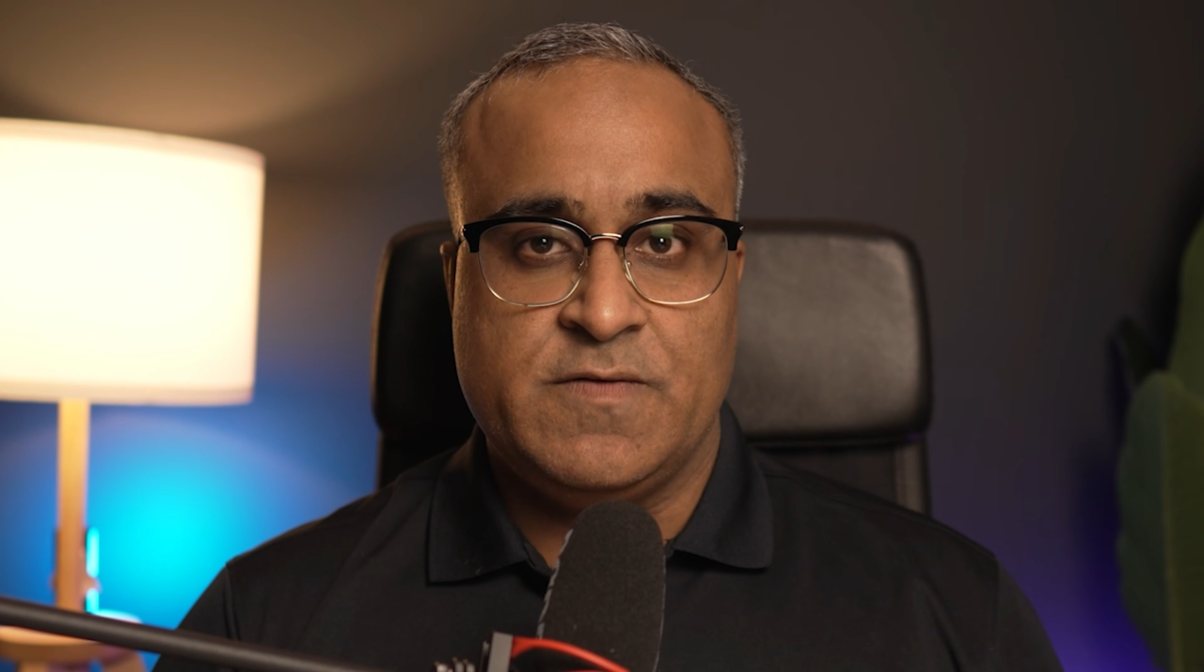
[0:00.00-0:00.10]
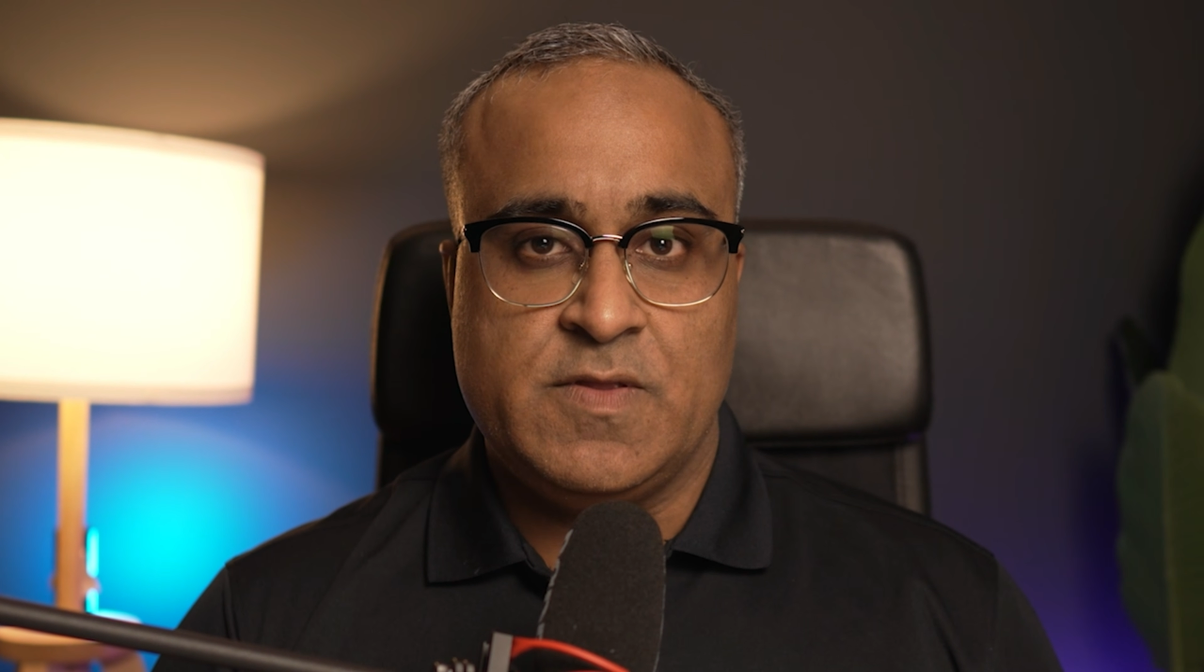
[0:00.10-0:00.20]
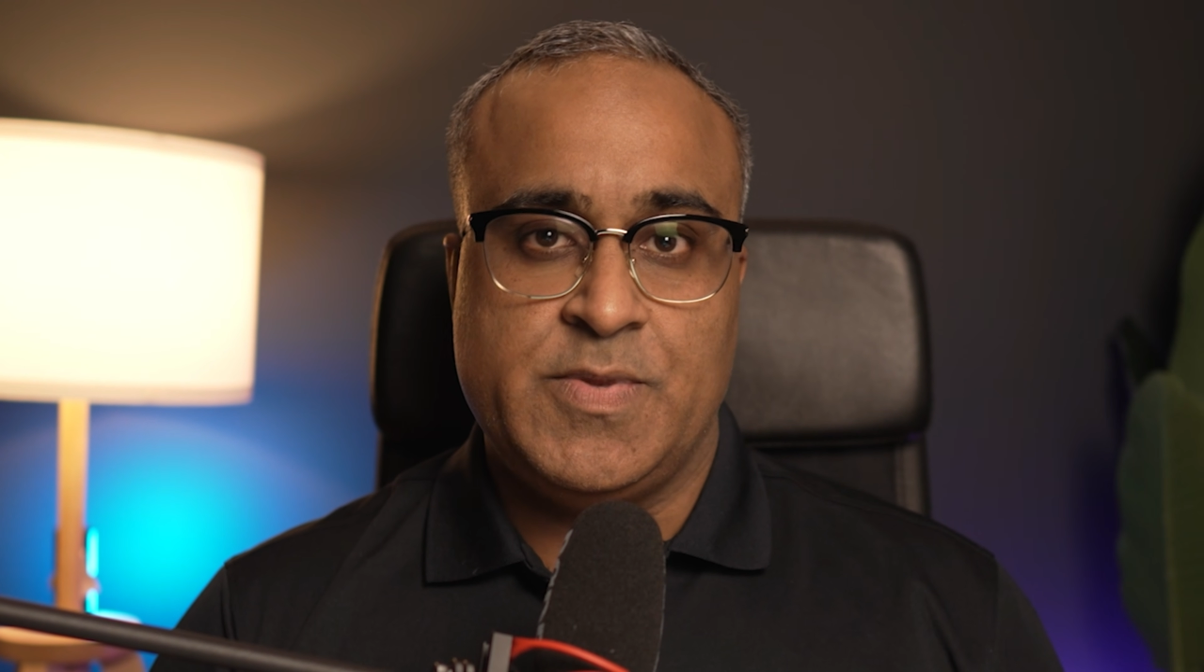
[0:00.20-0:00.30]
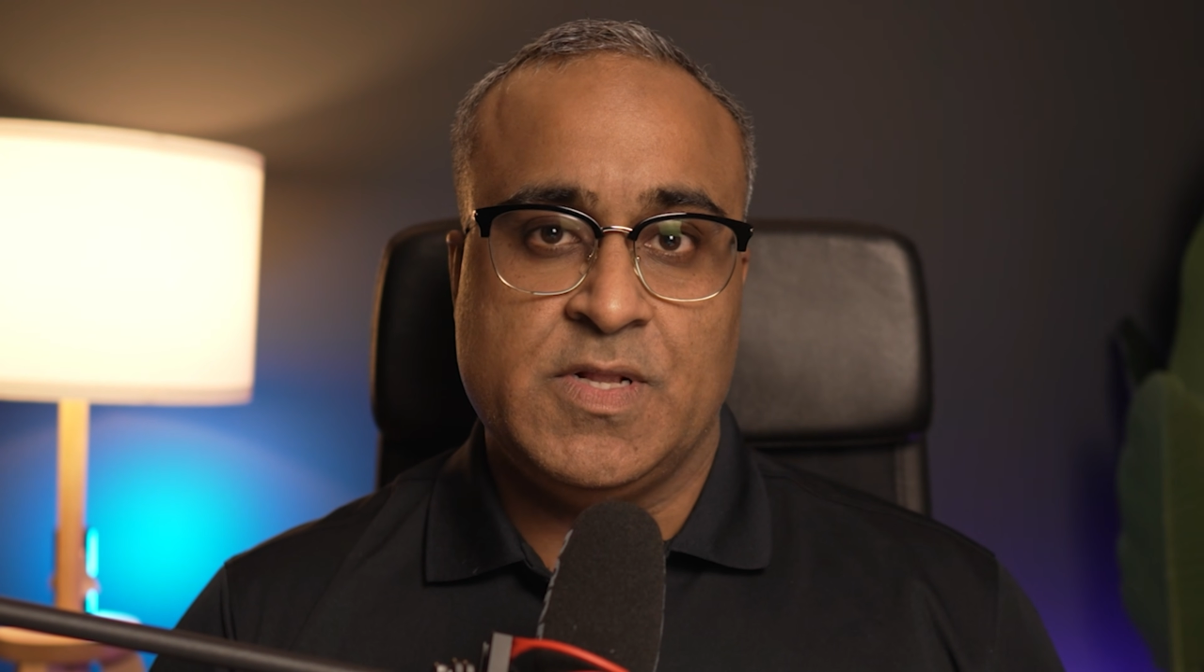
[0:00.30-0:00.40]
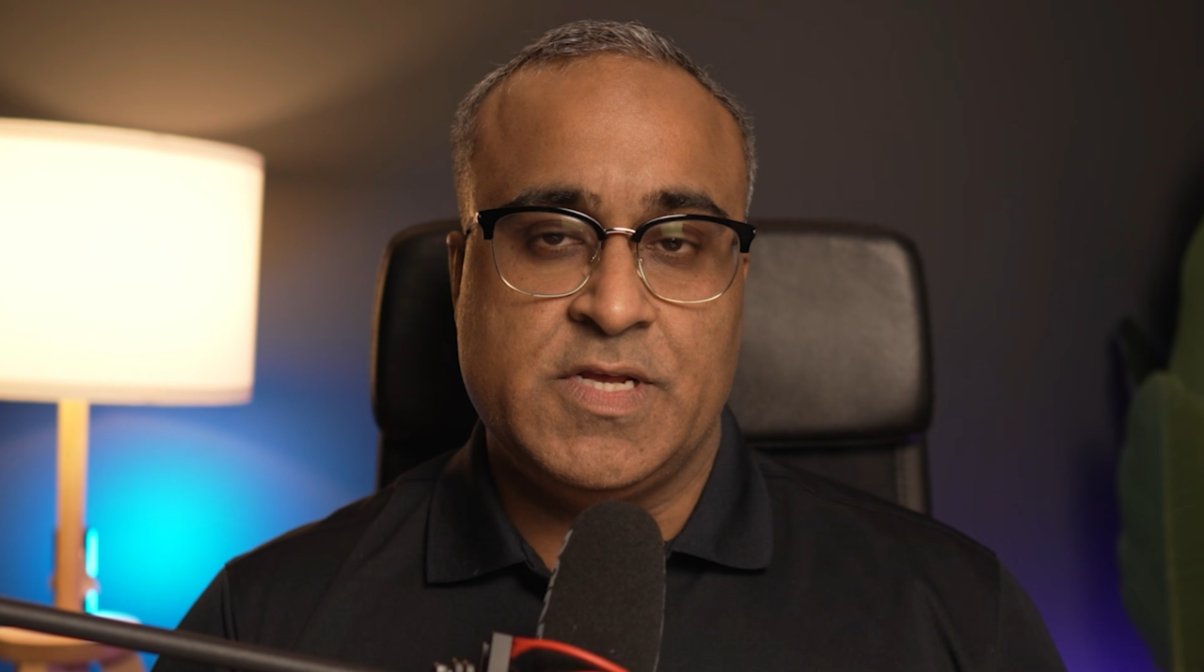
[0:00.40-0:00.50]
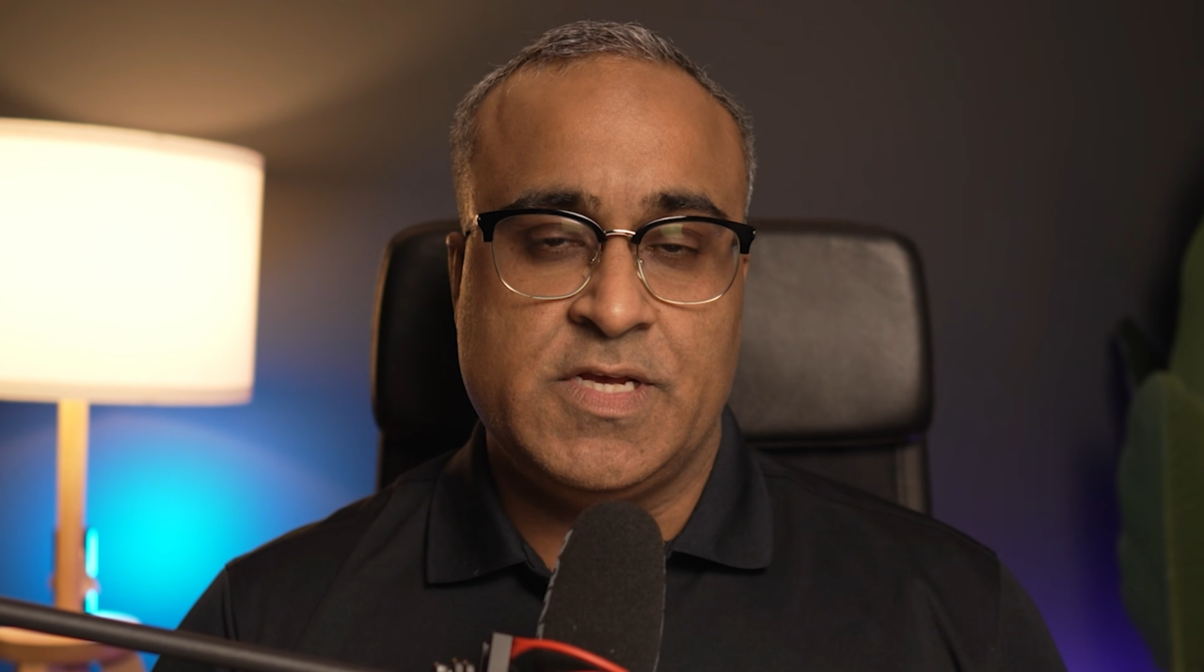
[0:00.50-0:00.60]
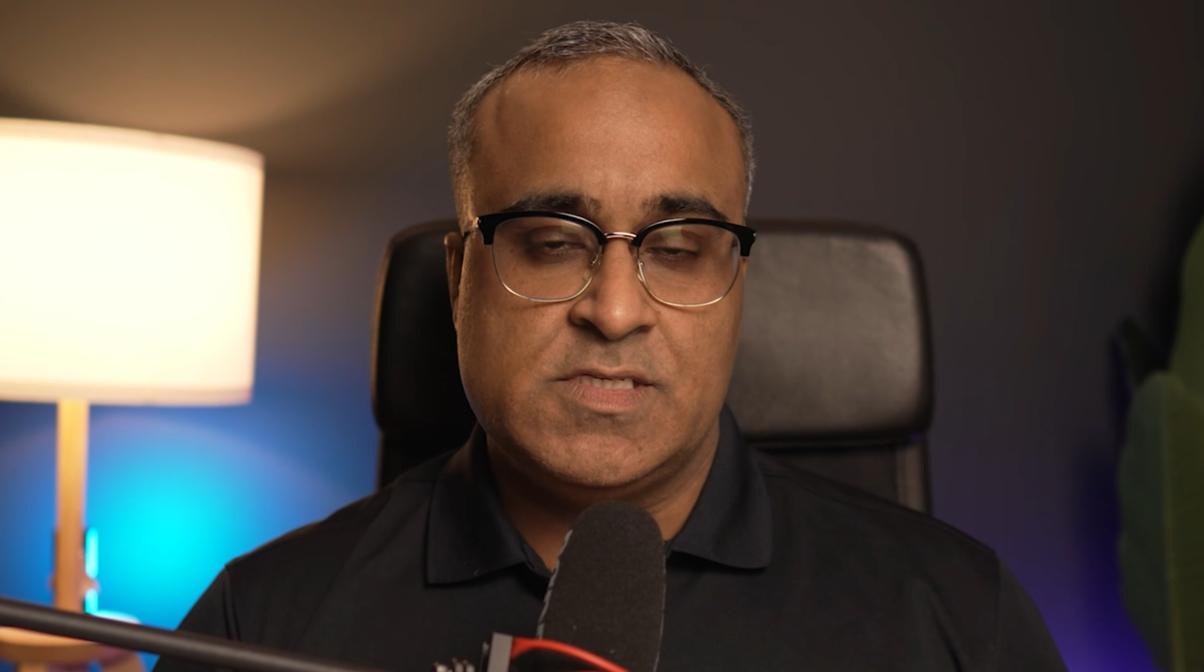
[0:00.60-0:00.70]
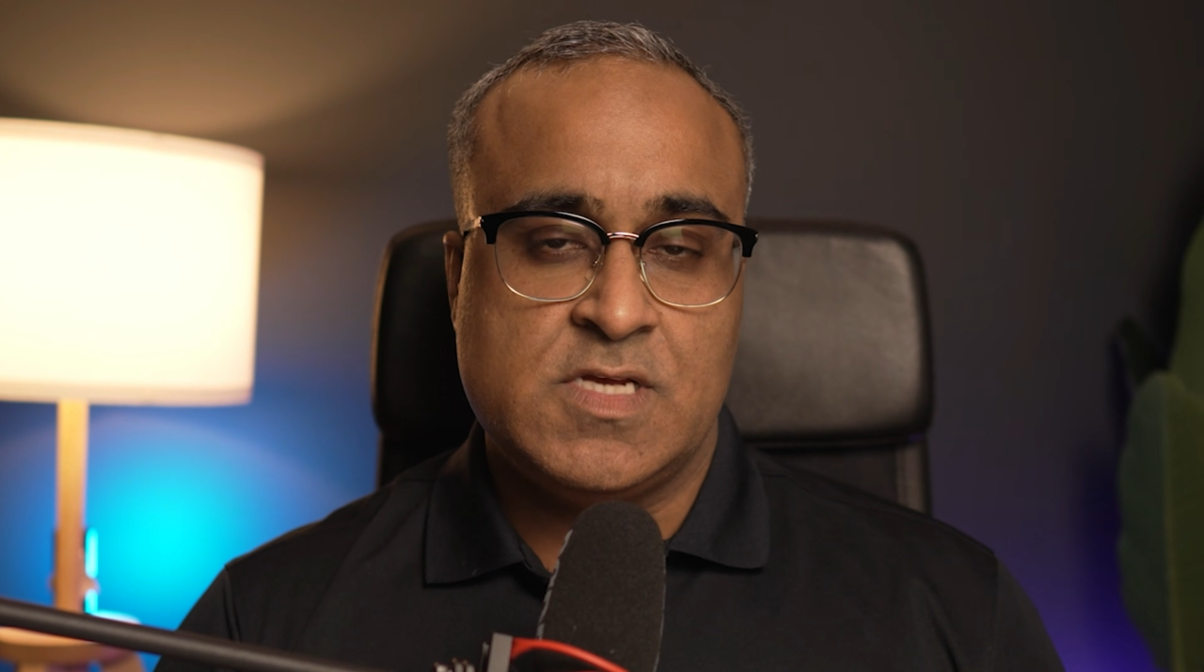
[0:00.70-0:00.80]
of the building's